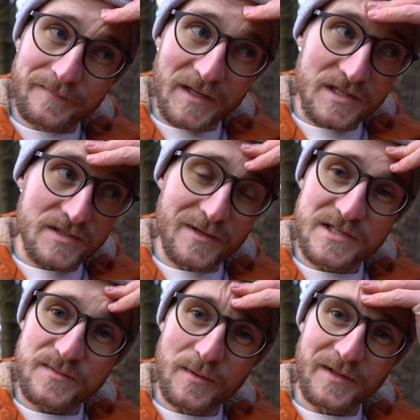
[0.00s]
I just went
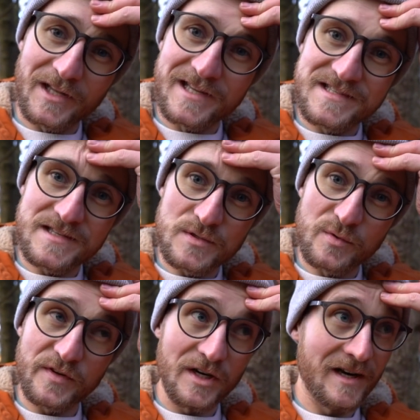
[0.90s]
to swap the lenses
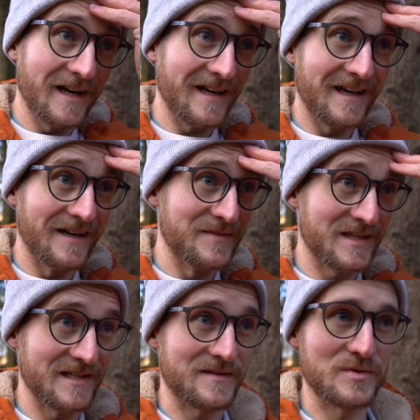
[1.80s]
over to
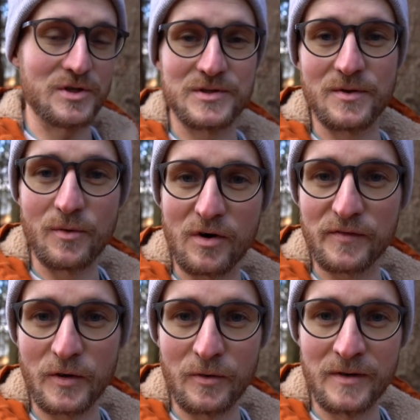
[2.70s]
get some shots of the
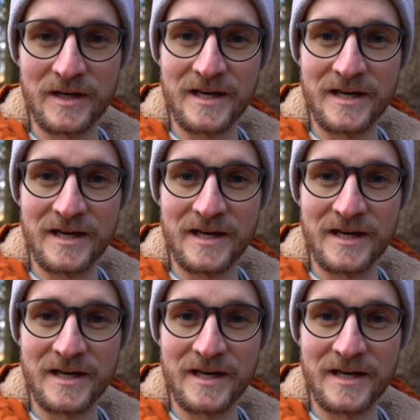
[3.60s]
waterfall,